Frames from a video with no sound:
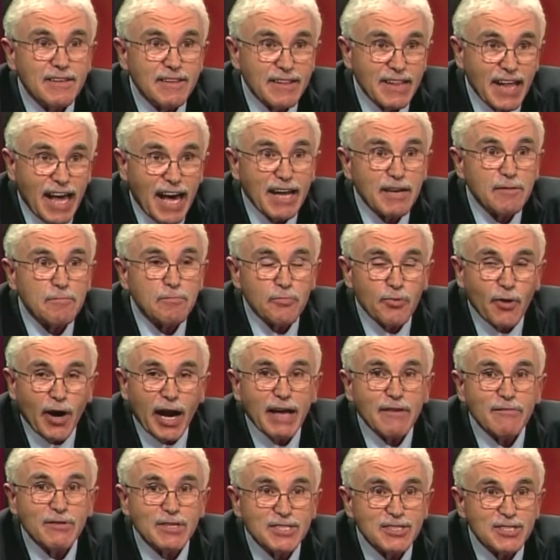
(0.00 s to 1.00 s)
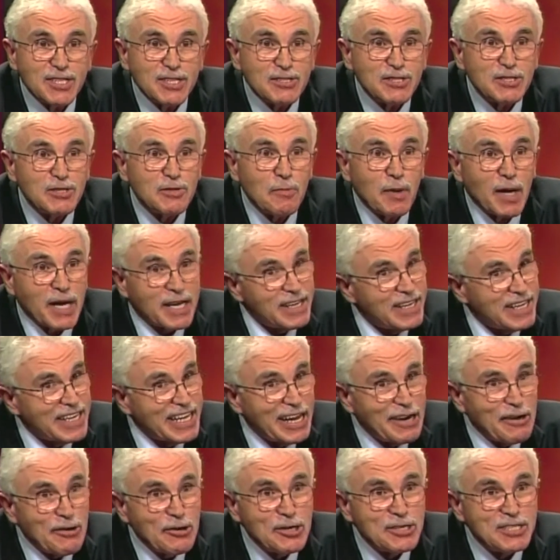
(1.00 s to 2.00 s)
that private system, I
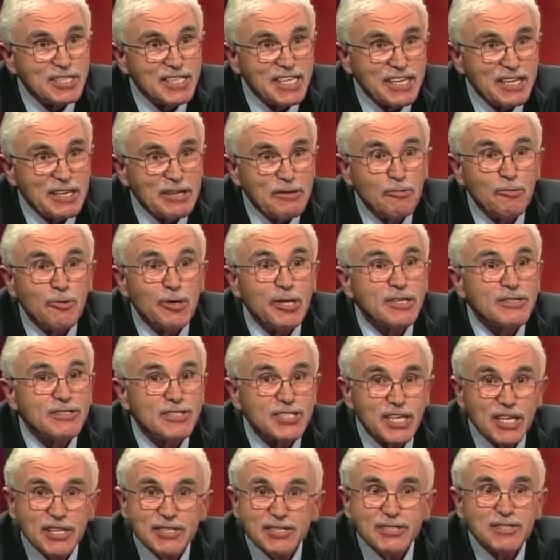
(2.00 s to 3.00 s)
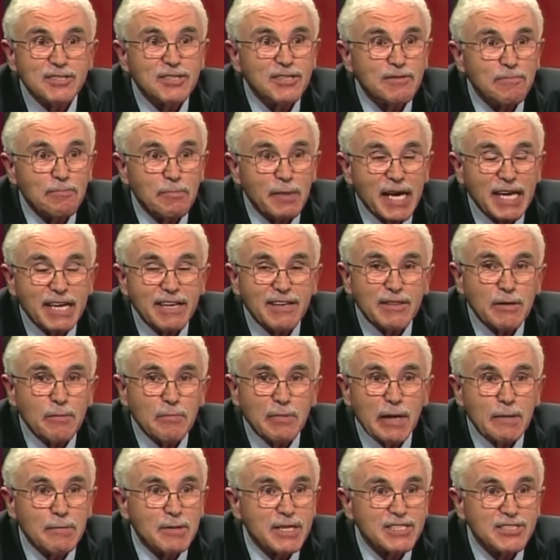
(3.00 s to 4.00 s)
guarantee, will just make the
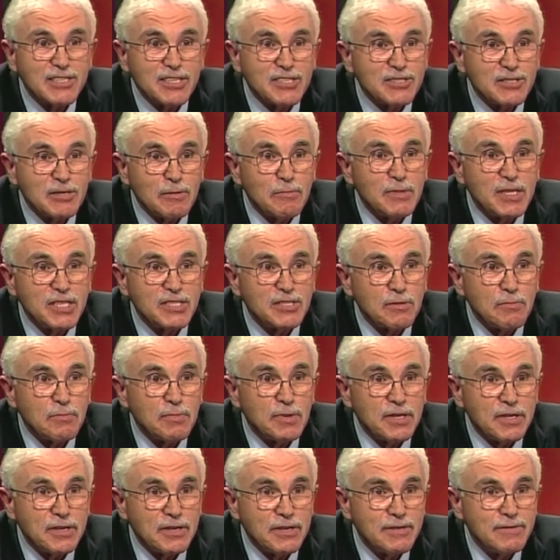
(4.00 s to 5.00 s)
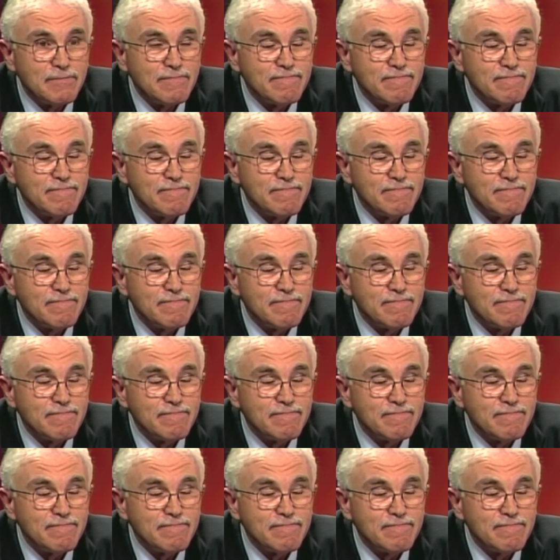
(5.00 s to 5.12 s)
public system disappear.